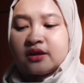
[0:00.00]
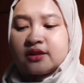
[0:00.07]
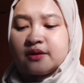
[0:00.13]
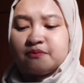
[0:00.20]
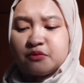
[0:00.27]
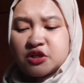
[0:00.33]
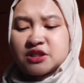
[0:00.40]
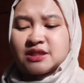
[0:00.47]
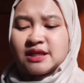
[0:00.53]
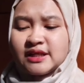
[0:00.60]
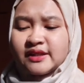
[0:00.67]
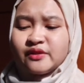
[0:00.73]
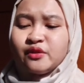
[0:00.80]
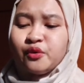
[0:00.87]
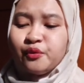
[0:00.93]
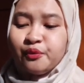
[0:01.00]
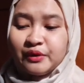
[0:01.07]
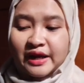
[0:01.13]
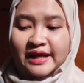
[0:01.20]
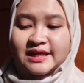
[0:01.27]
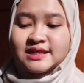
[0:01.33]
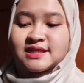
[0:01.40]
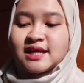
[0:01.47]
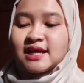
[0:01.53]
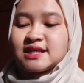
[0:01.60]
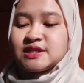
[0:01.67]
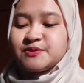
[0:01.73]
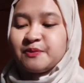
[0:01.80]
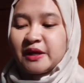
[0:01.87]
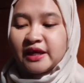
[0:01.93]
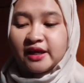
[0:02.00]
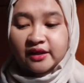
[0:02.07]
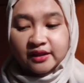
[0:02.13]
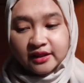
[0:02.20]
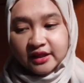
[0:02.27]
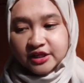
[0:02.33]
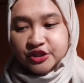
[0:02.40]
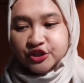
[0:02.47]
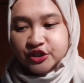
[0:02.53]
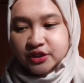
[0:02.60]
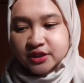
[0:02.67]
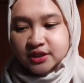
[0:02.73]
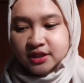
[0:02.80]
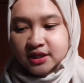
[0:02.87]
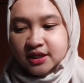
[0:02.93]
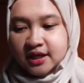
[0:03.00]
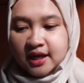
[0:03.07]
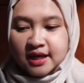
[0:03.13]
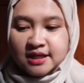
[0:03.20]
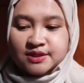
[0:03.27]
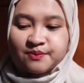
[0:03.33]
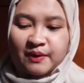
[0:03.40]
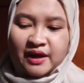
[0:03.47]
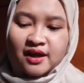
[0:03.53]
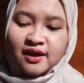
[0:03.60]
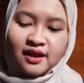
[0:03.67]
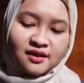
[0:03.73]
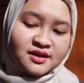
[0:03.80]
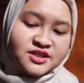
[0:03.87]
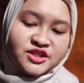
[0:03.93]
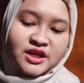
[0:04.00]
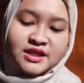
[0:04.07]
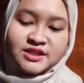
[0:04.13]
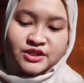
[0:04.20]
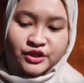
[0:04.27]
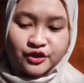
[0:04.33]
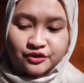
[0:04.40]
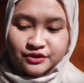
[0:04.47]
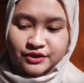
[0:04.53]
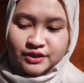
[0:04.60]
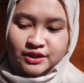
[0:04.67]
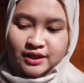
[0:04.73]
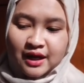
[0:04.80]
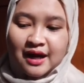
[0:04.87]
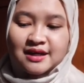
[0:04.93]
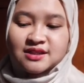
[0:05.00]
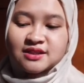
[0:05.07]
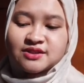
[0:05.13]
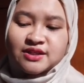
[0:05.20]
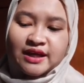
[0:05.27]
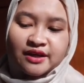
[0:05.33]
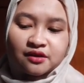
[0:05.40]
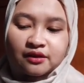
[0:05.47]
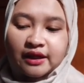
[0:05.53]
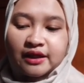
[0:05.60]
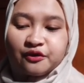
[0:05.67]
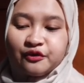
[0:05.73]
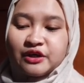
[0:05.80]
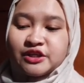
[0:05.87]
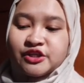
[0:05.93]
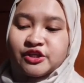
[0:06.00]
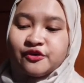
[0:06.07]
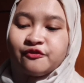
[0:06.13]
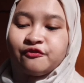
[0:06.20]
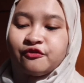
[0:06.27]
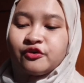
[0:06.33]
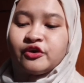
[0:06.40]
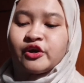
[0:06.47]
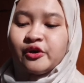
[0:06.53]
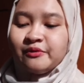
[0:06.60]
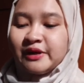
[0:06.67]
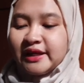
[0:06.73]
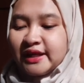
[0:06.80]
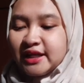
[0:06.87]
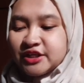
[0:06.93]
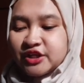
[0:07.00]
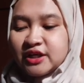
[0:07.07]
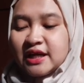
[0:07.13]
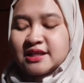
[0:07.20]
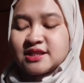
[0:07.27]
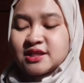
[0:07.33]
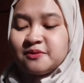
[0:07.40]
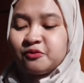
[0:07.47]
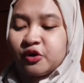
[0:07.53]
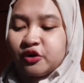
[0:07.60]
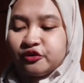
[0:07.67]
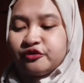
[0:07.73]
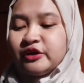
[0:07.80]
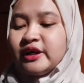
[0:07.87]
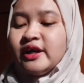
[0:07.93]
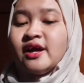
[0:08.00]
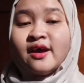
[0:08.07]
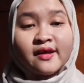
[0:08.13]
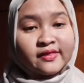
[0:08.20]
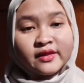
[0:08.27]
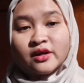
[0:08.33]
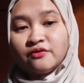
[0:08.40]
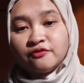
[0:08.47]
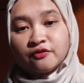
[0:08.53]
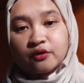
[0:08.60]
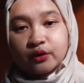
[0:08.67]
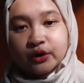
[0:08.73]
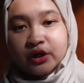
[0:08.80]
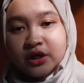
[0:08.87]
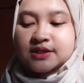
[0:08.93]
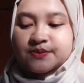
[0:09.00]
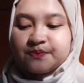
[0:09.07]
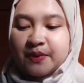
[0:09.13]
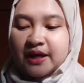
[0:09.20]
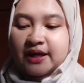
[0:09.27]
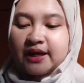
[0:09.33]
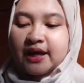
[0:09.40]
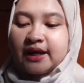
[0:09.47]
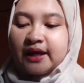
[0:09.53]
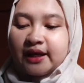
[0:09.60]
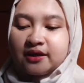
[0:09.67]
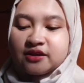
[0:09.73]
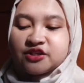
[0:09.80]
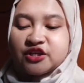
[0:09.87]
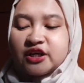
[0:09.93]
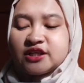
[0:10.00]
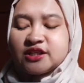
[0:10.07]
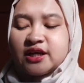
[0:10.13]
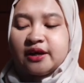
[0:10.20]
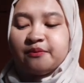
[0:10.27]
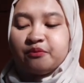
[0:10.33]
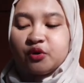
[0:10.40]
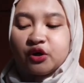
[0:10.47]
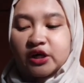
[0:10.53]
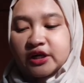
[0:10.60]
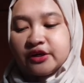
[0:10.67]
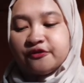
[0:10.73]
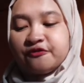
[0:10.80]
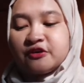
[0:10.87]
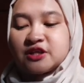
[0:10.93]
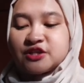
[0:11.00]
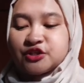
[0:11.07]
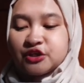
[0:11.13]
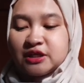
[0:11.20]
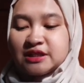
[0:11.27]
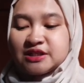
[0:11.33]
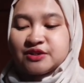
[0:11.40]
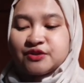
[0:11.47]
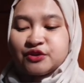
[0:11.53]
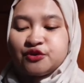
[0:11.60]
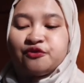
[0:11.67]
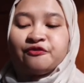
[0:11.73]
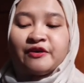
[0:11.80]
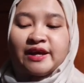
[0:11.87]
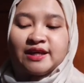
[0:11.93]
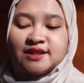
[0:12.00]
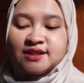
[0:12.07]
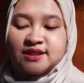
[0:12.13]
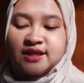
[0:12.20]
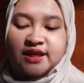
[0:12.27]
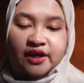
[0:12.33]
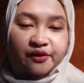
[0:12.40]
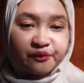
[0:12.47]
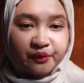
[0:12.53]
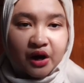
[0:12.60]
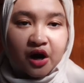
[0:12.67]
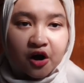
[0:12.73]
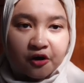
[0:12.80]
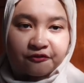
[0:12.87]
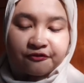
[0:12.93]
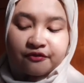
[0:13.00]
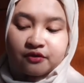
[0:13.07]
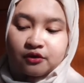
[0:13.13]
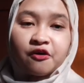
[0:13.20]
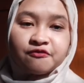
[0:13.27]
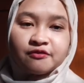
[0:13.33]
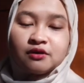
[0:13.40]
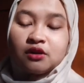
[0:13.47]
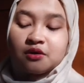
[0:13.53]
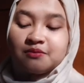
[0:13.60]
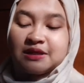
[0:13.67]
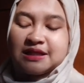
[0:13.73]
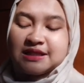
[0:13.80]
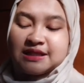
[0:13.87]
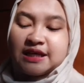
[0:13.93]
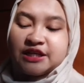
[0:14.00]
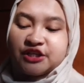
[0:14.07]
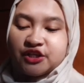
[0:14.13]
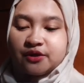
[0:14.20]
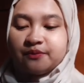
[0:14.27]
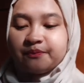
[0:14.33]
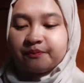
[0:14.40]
The most needed nowadays is speaking English. Speaking English is used as a second language for communication in some countries. Therefore, speaking English is important for students to face the era of globalization.